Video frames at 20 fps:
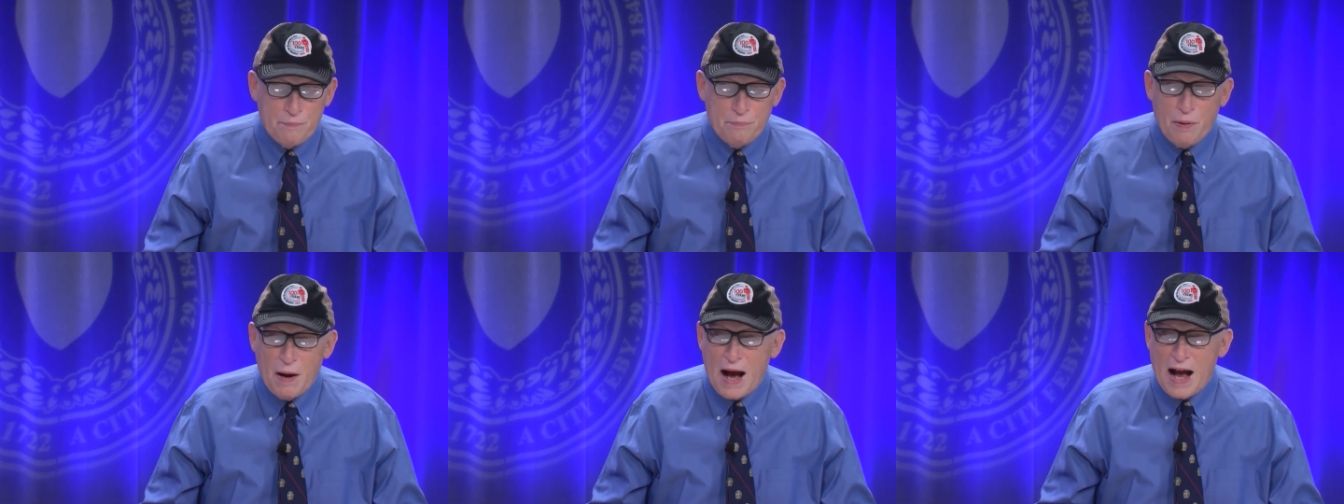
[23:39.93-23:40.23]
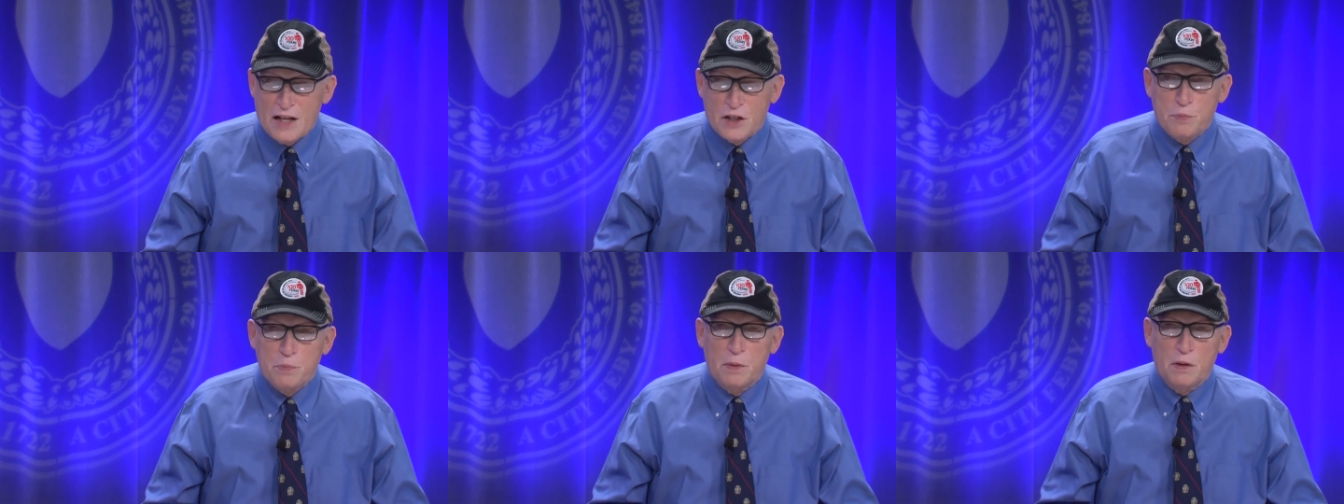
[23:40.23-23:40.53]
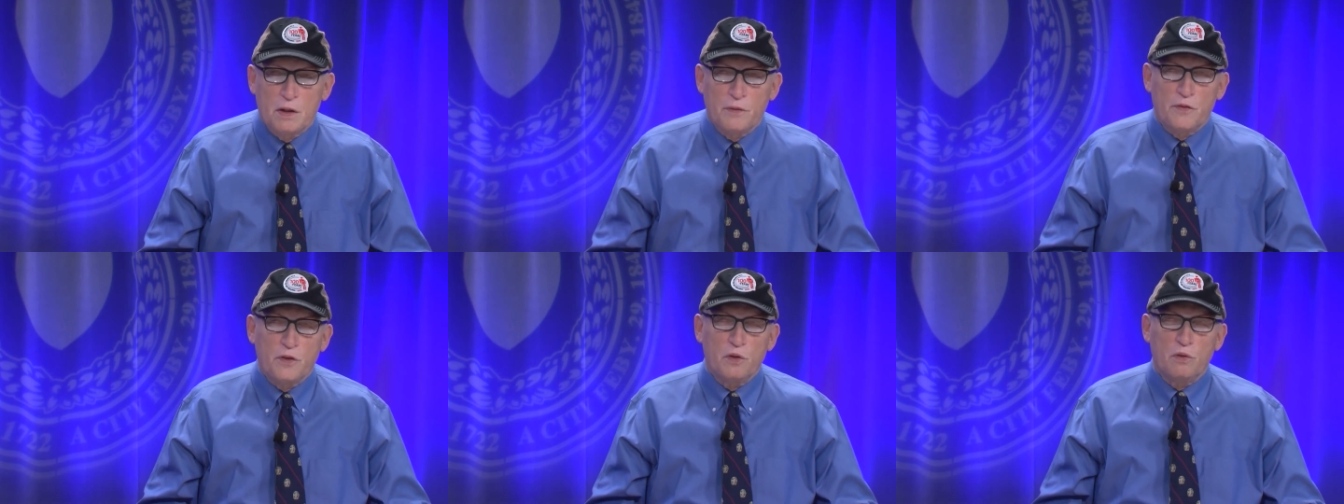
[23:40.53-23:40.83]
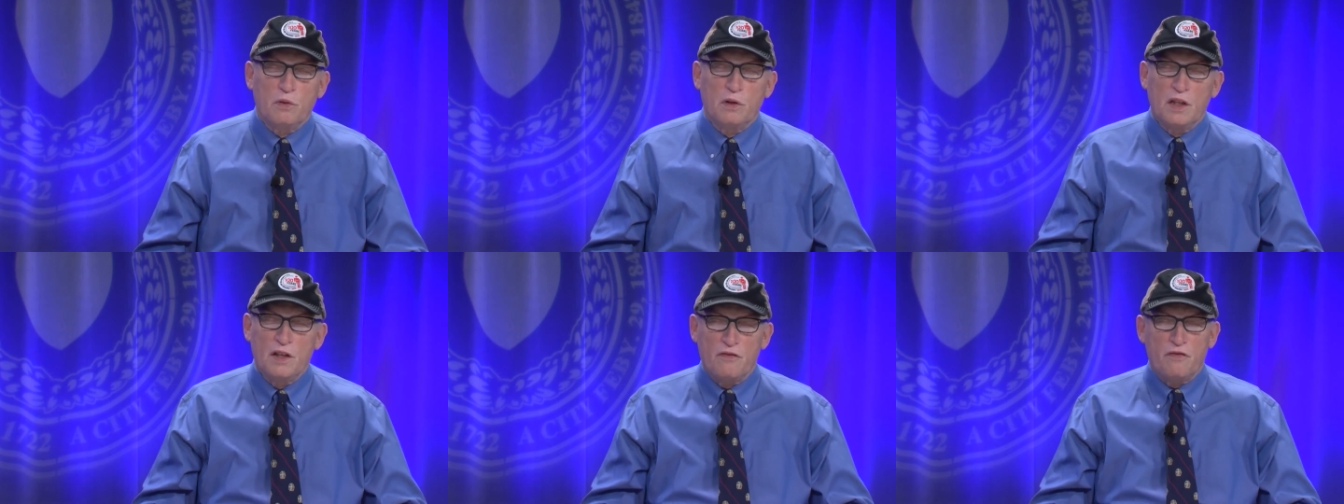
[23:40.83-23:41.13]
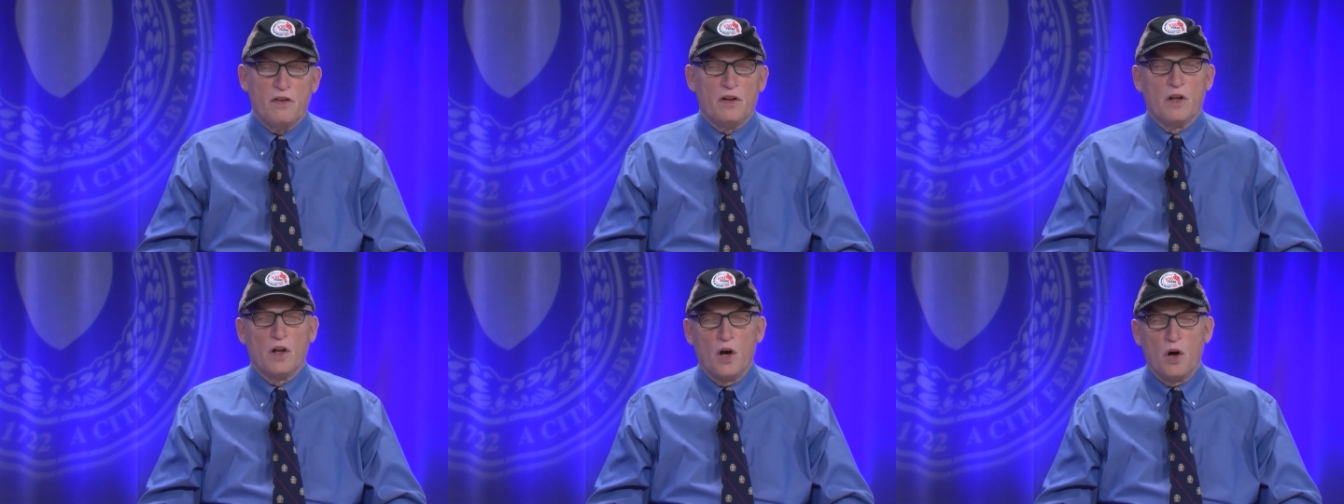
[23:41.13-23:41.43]
possible if you live
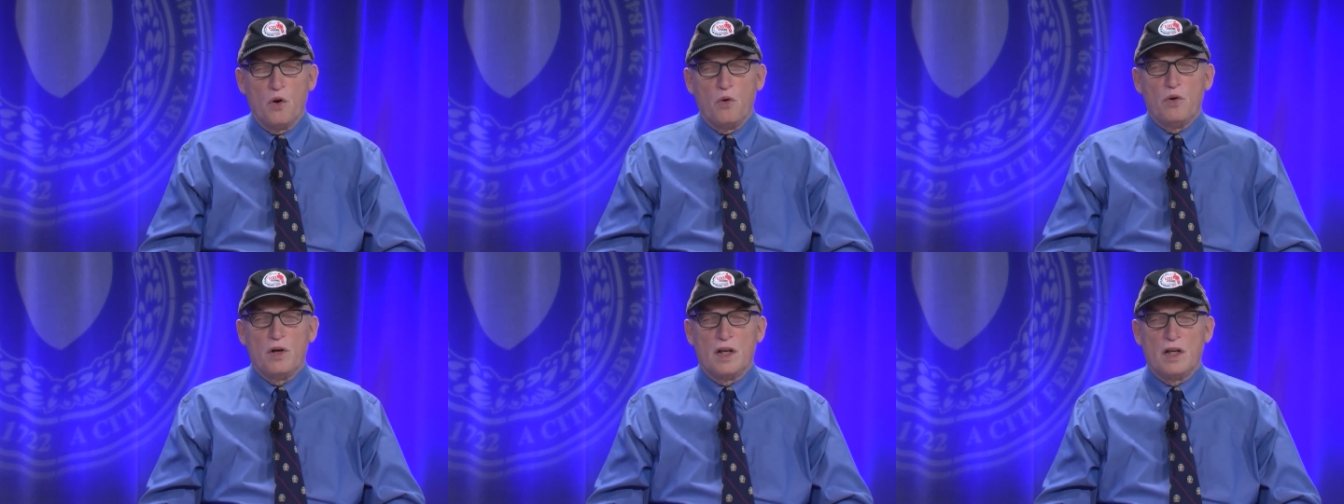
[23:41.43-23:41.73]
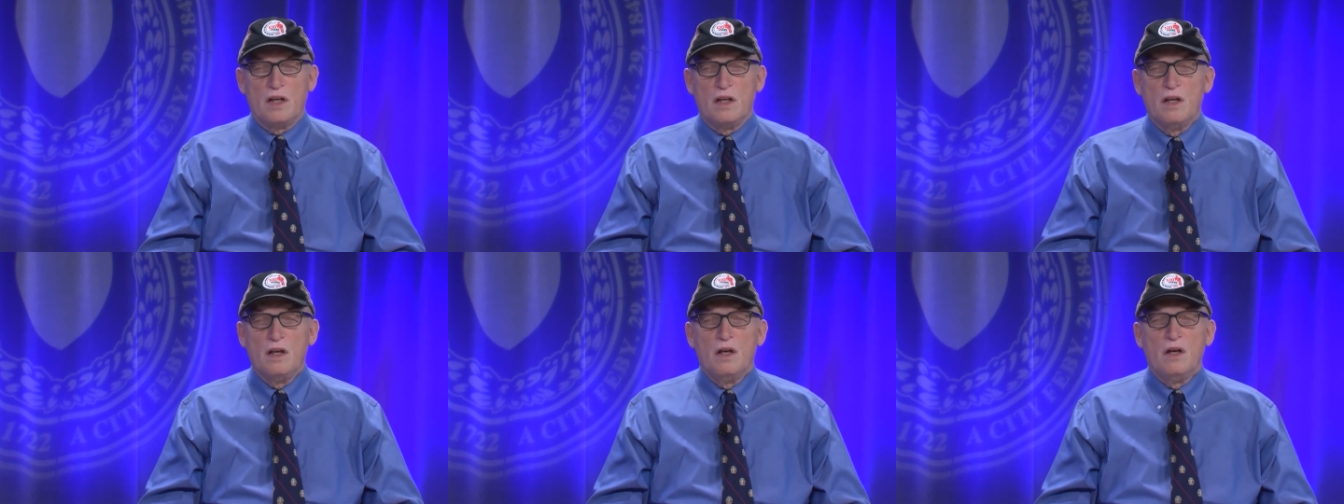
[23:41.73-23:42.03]
alone and